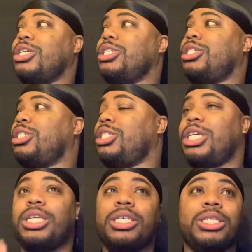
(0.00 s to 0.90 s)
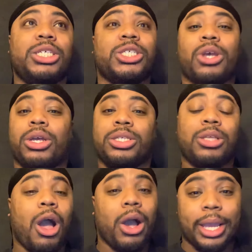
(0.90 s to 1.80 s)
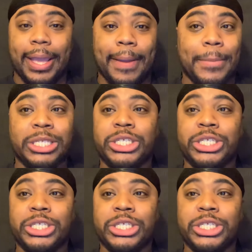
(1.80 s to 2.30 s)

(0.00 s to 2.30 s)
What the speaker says: she just starts talking, and